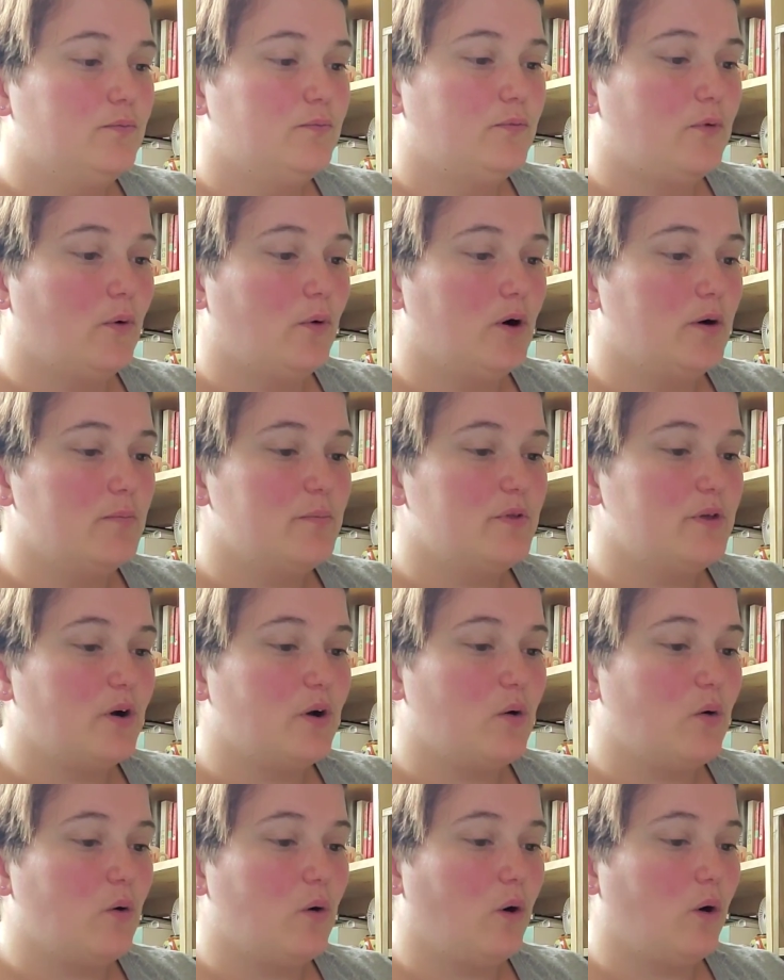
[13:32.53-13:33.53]
form the
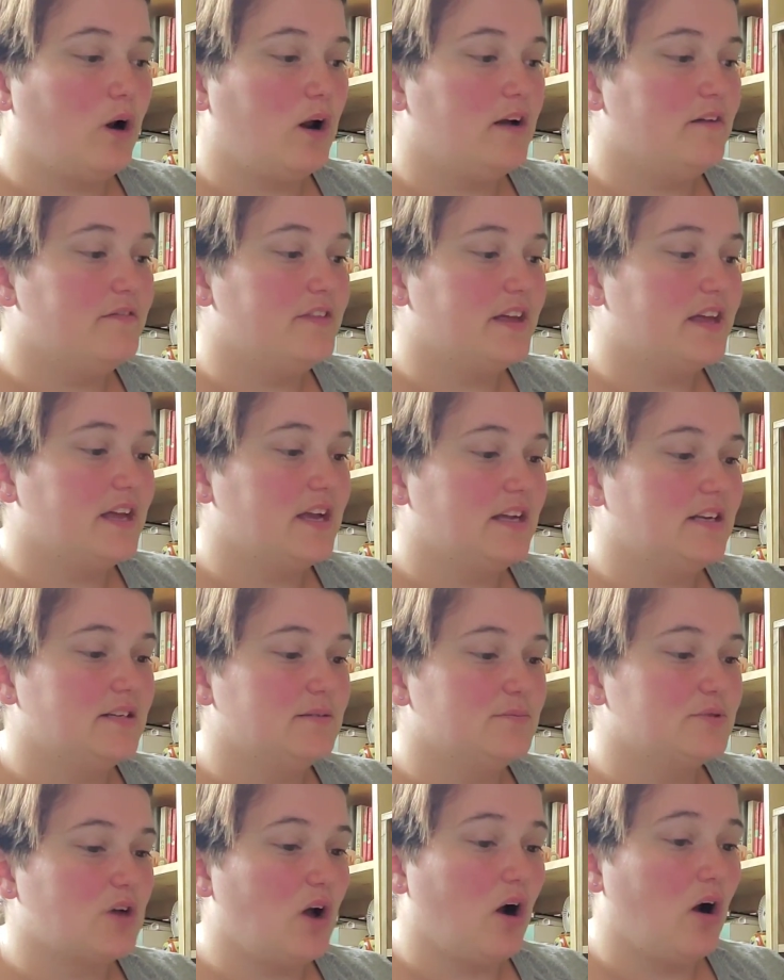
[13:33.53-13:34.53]
core of the
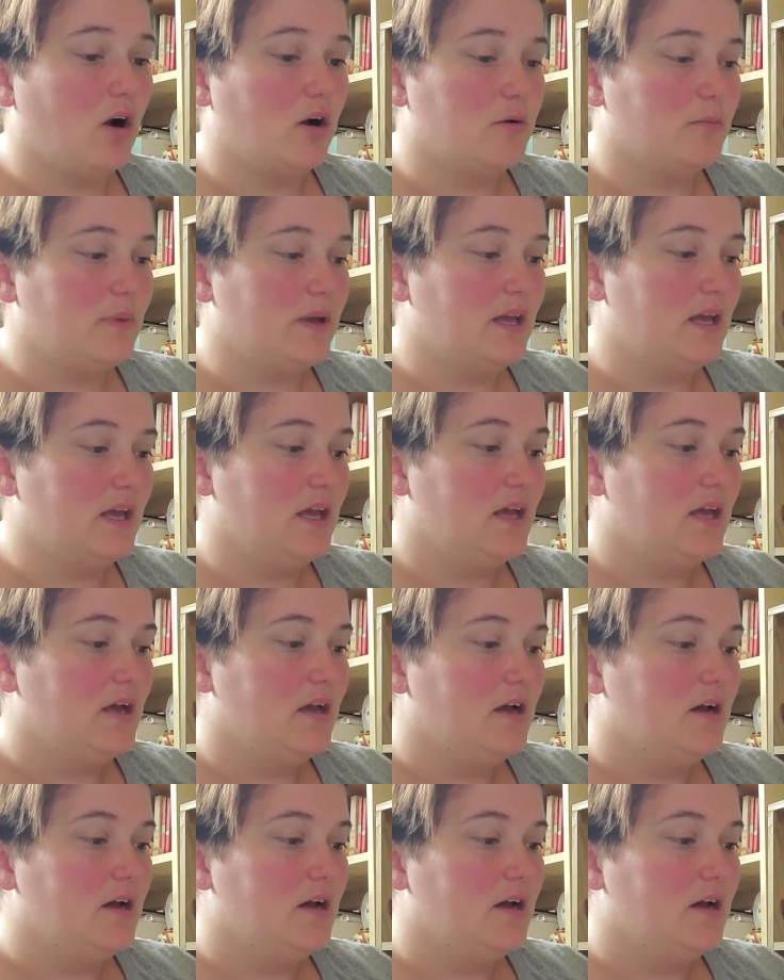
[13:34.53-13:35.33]
kingdom's army.